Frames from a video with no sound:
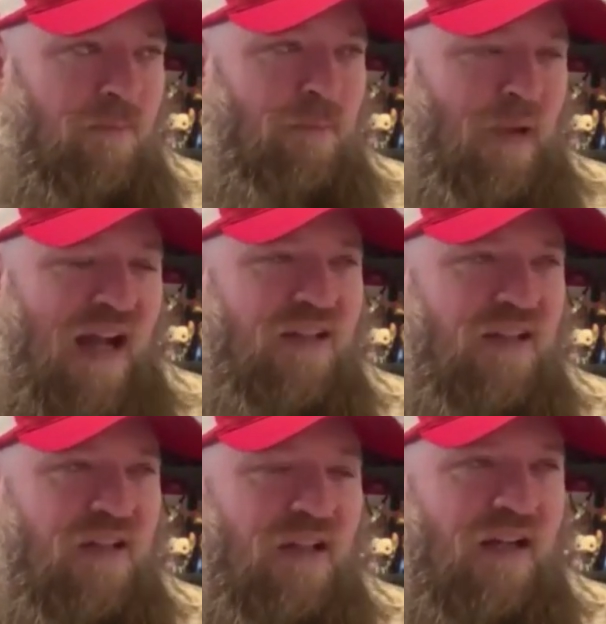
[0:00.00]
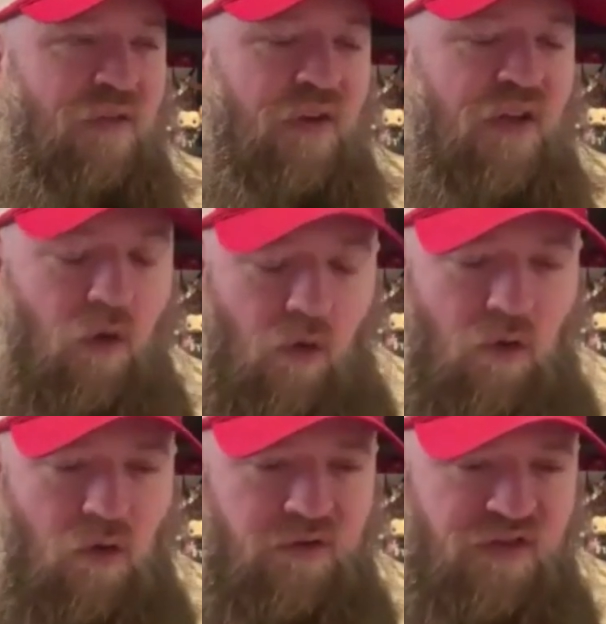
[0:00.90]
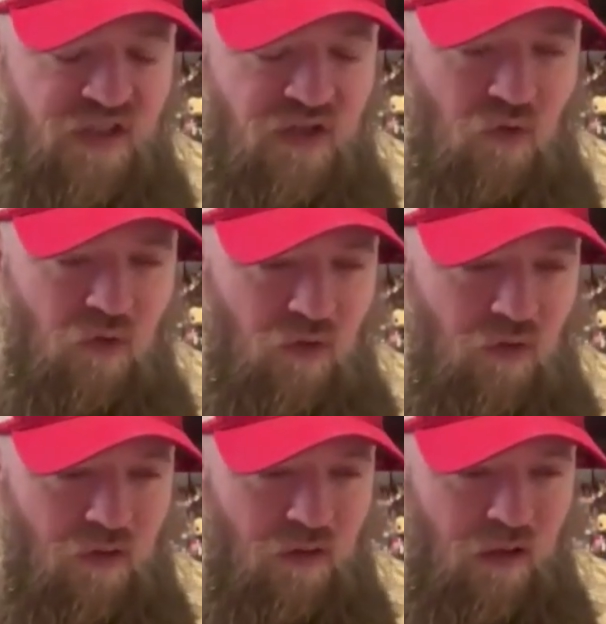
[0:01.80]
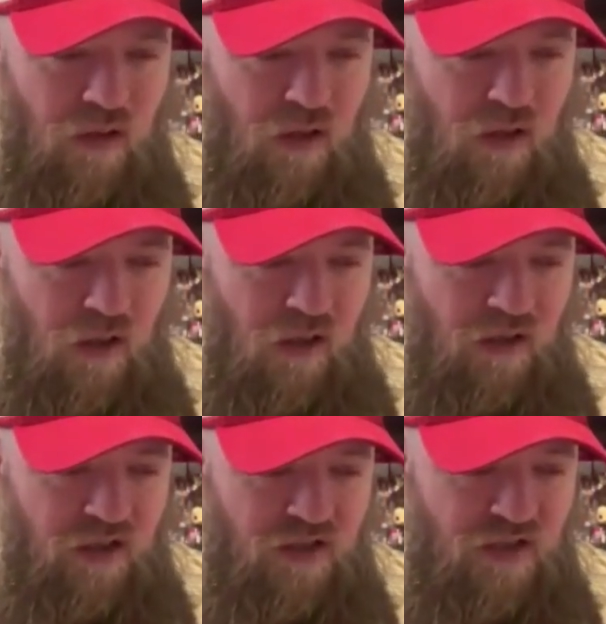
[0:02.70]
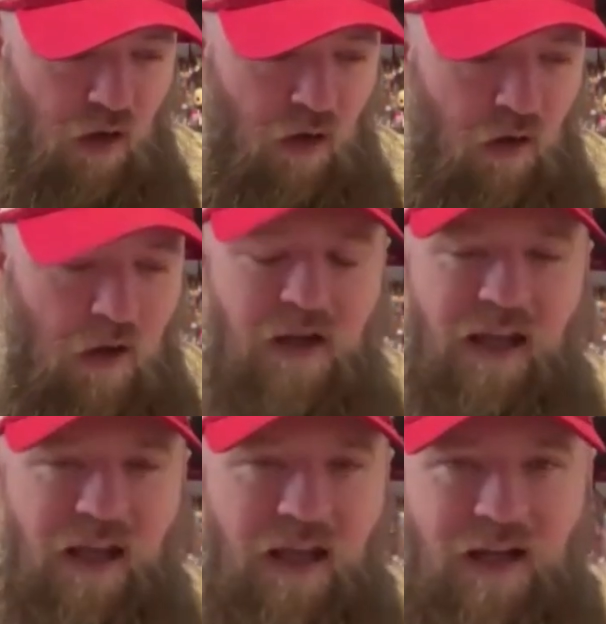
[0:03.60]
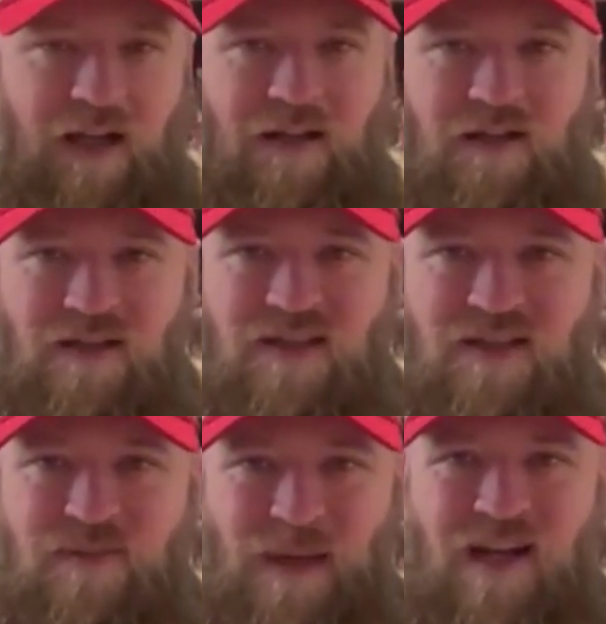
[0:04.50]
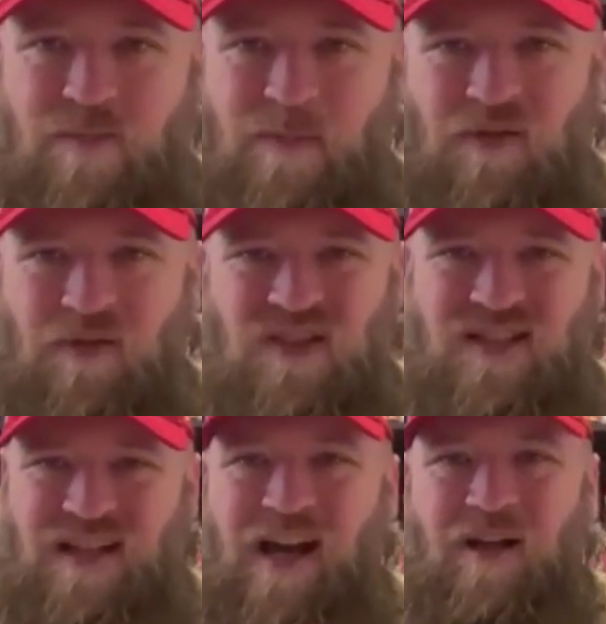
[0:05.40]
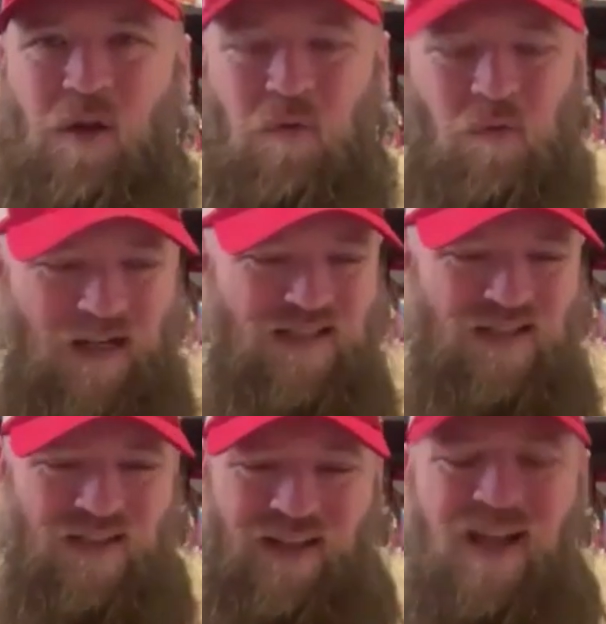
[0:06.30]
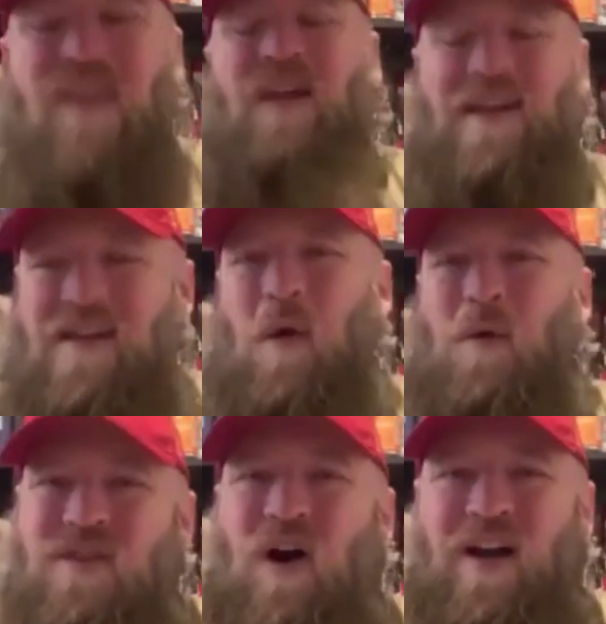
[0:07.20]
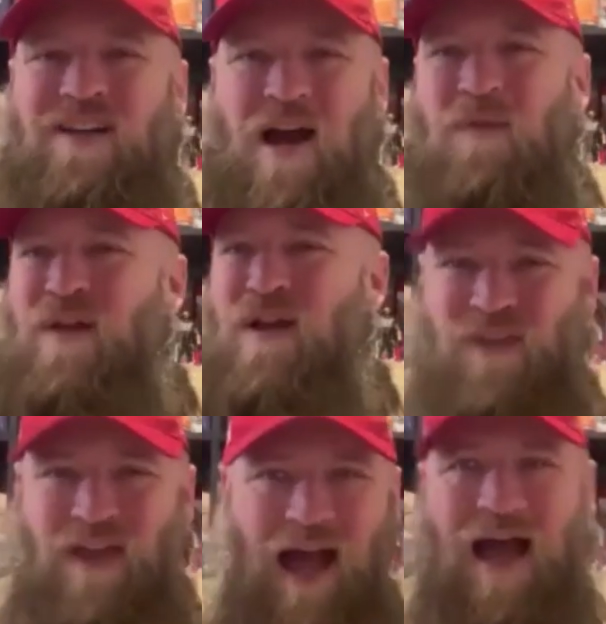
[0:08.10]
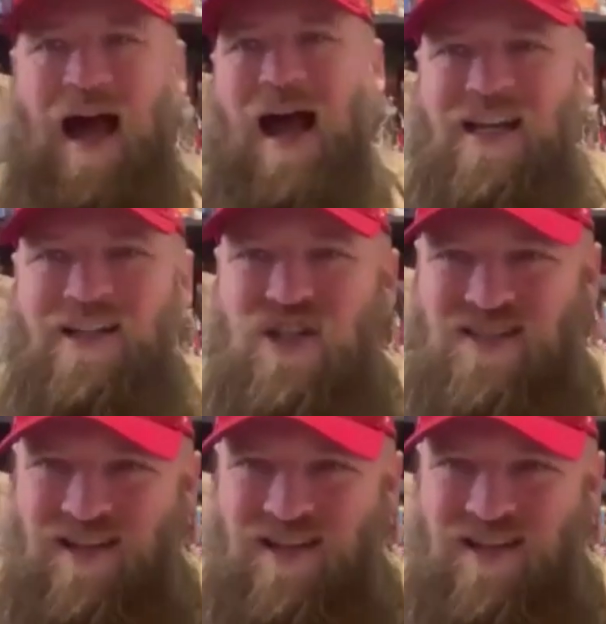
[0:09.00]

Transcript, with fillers: back to like the old school, just hard hitting, just smash mouth style of wrestling that goes on down there that I just